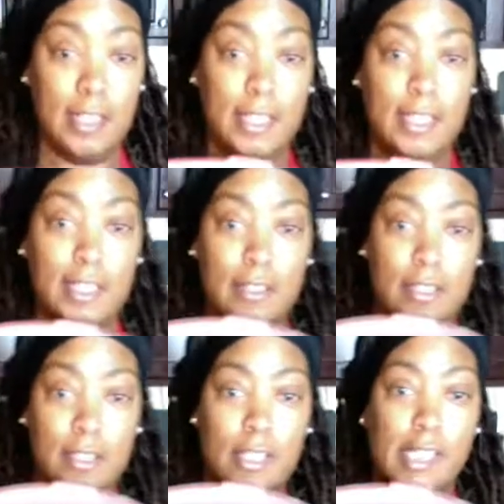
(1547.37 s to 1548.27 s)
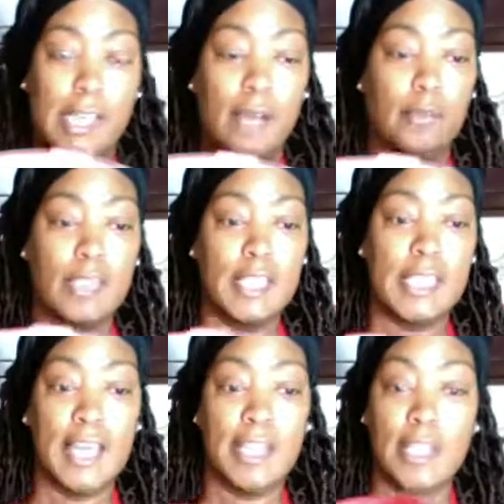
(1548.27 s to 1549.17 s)
it. I'm going to
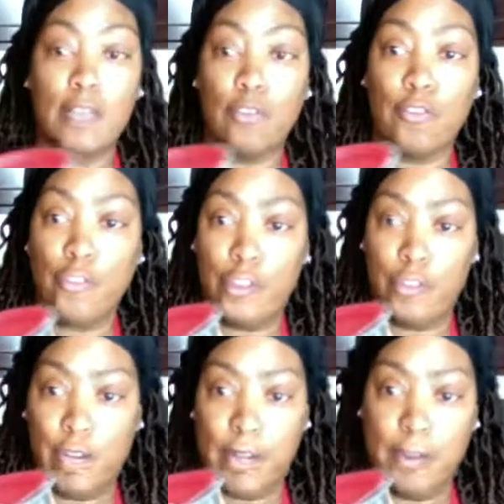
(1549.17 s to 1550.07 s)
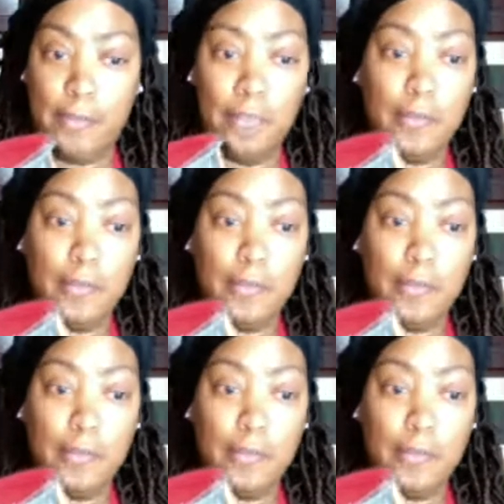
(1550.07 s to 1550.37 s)
set it in the refrigerator